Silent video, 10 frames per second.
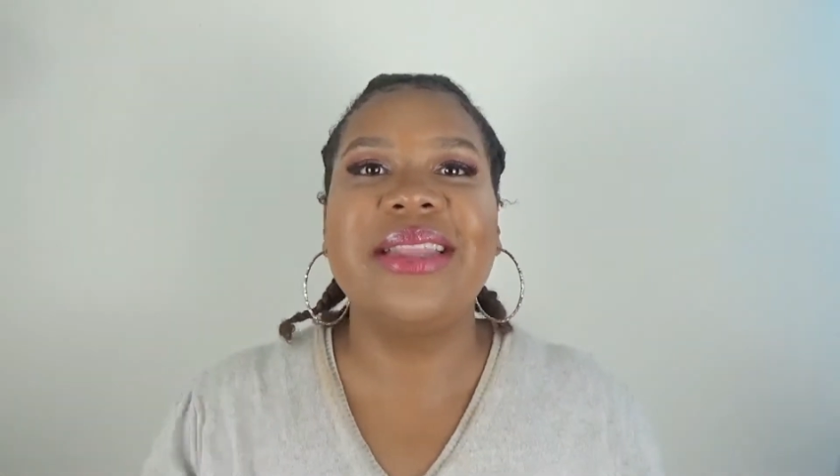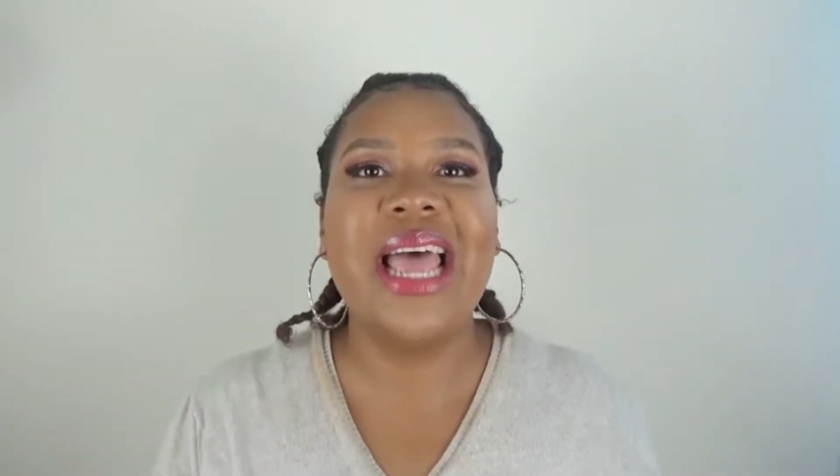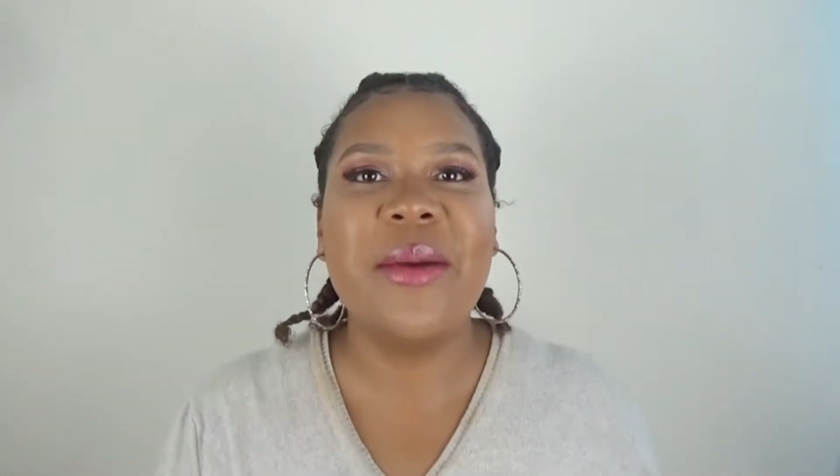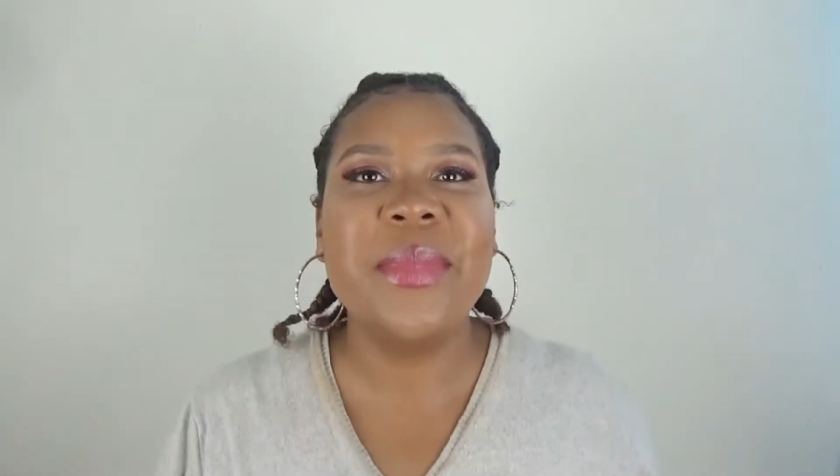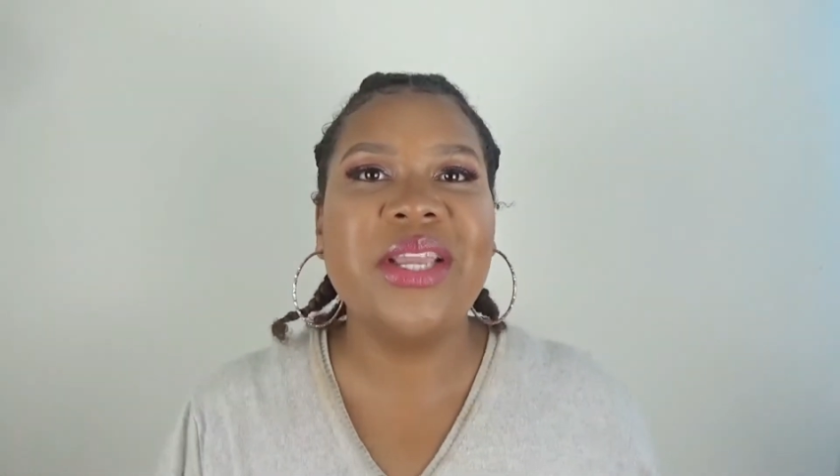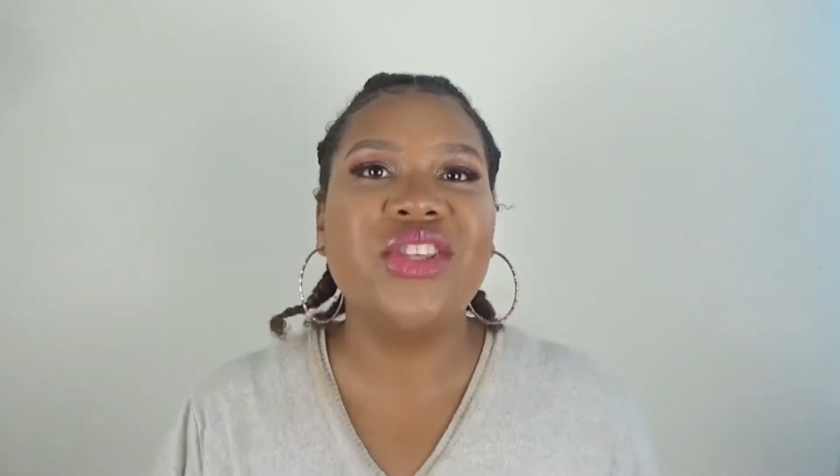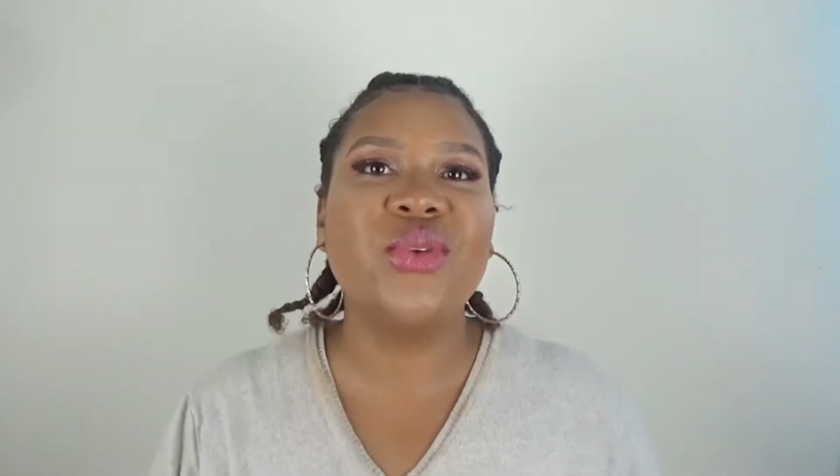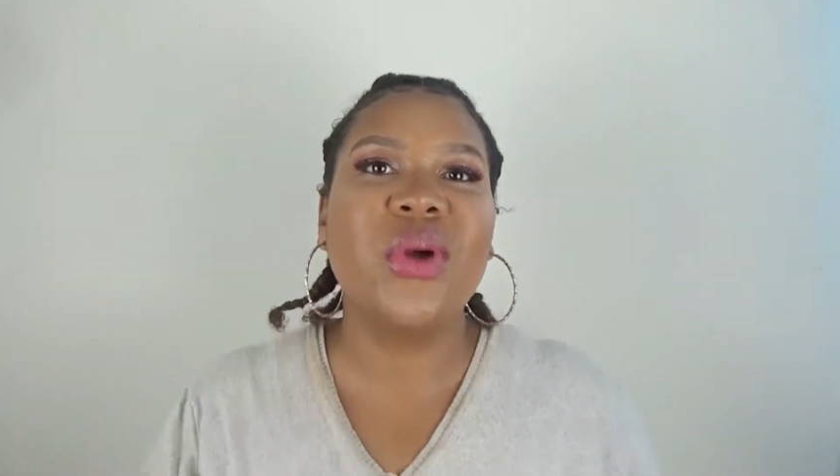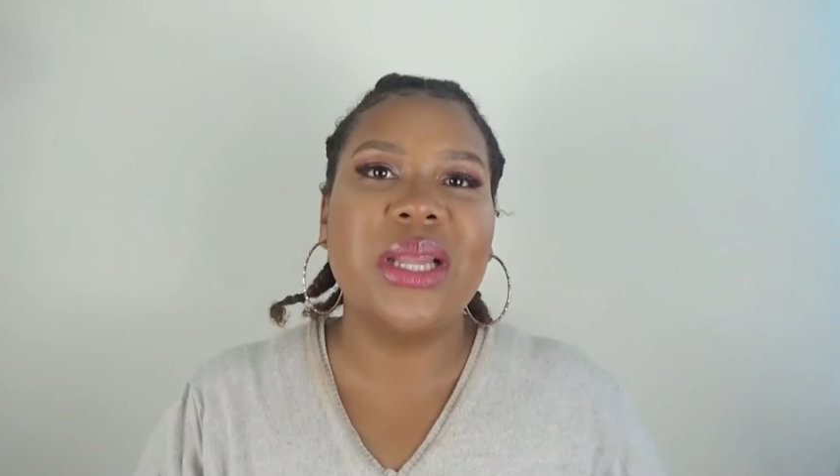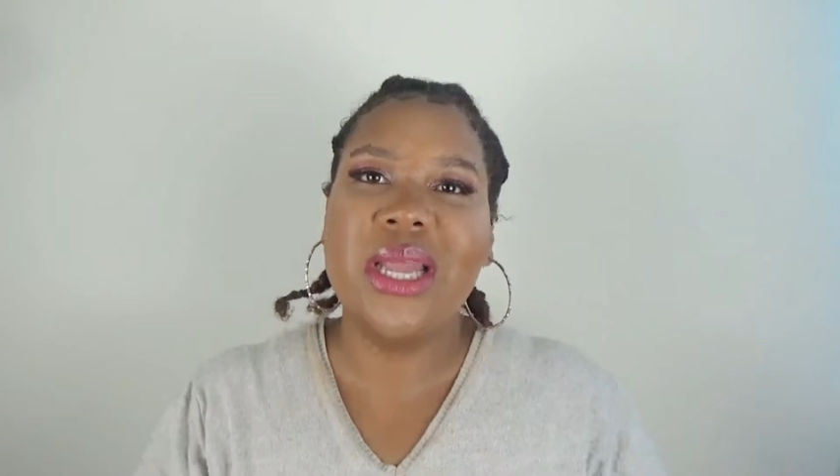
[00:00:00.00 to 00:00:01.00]
that means
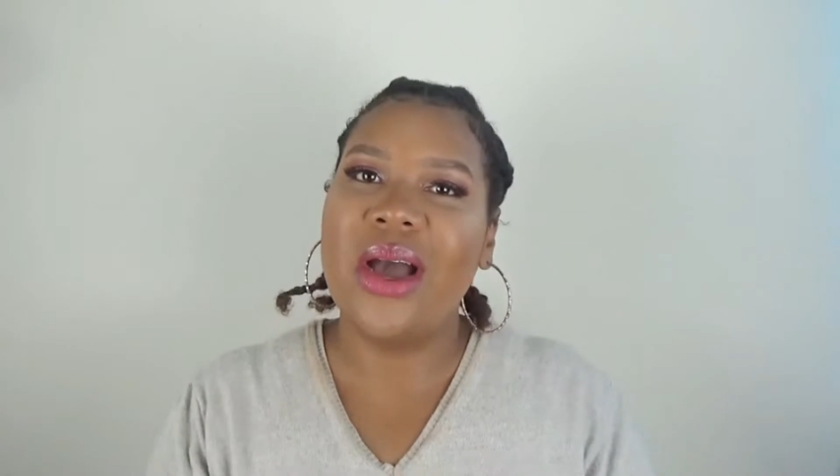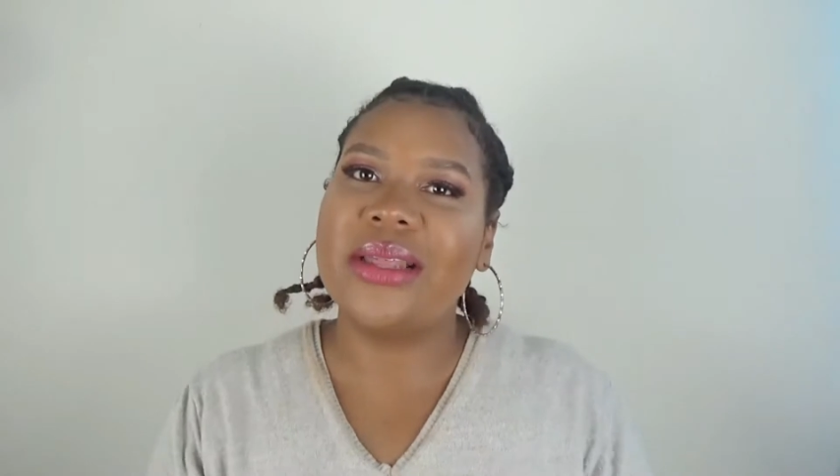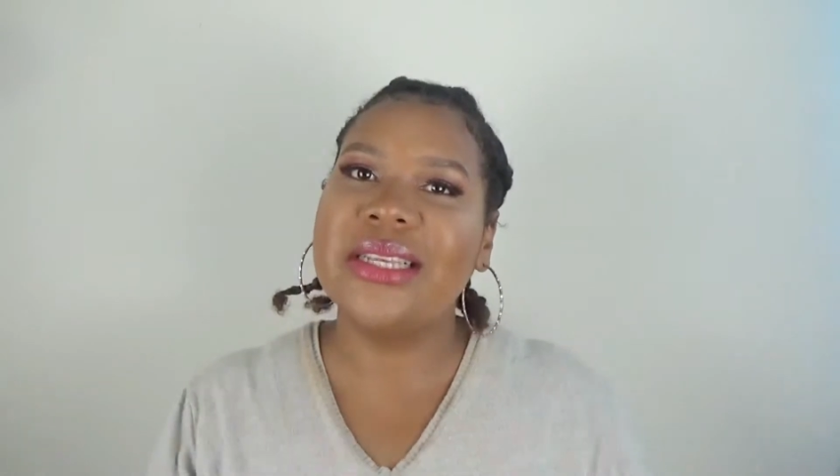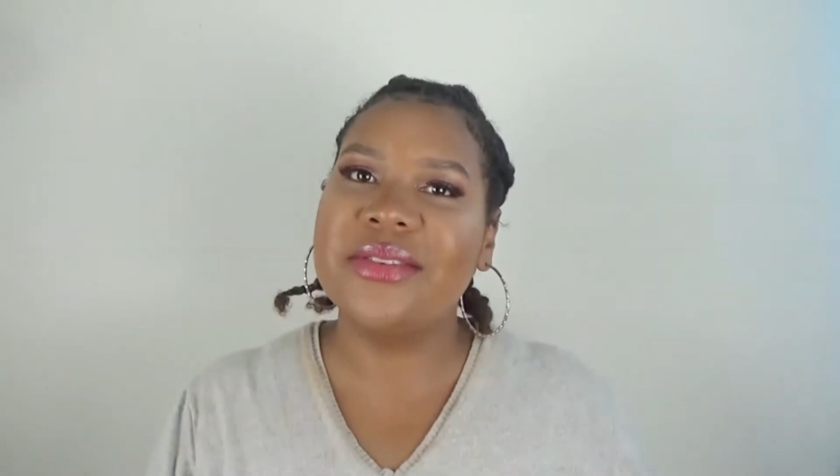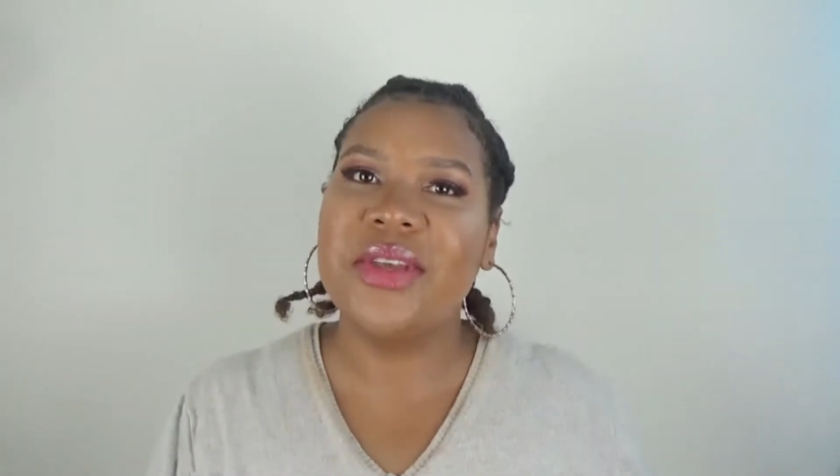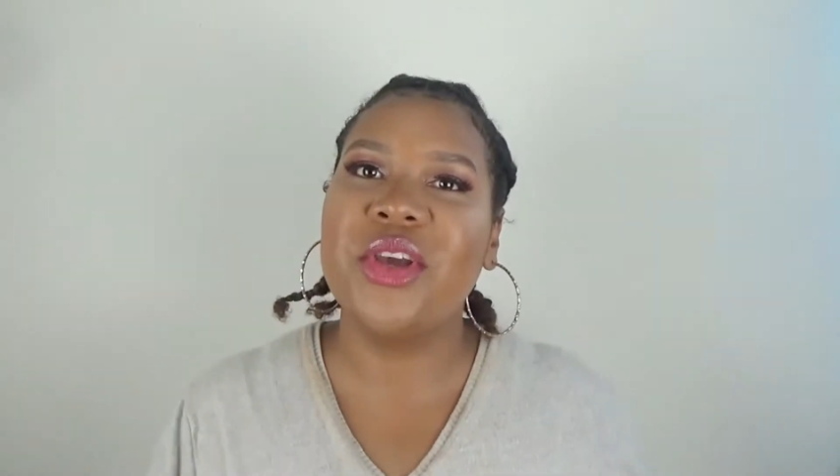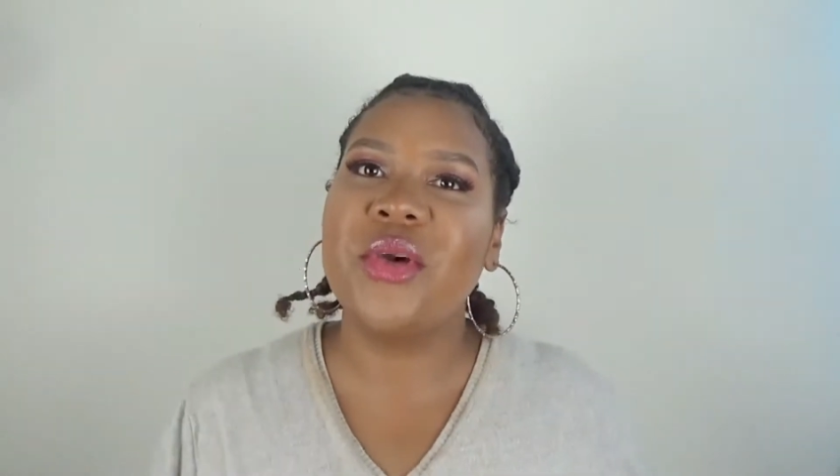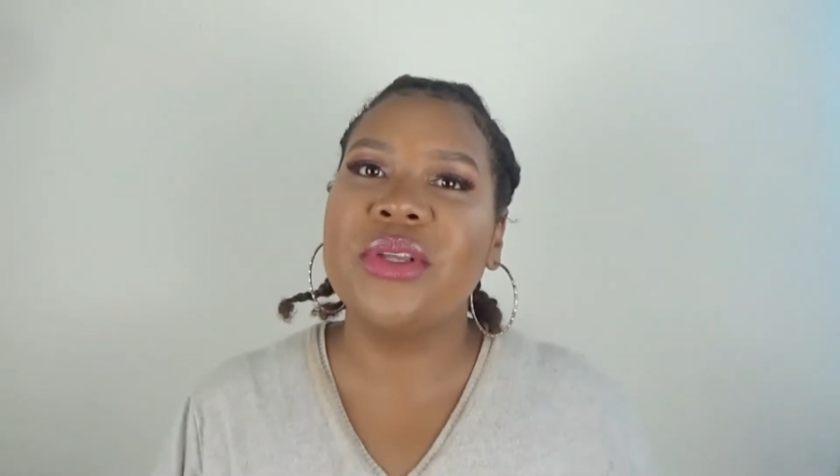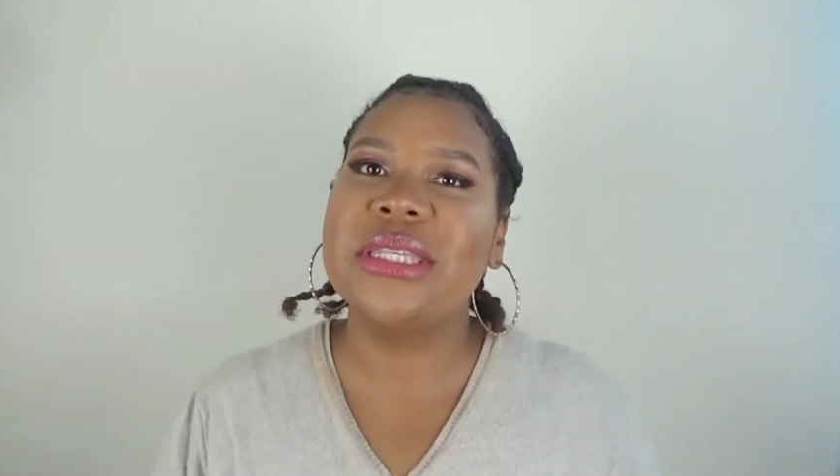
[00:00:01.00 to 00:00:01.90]
you click on this video